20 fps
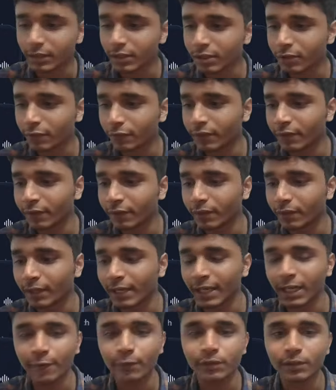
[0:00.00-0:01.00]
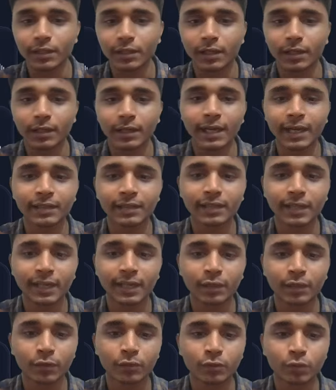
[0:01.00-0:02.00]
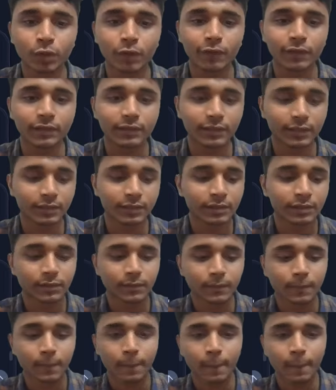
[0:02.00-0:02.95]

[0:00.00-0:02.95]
just we like I was at the end of solving this.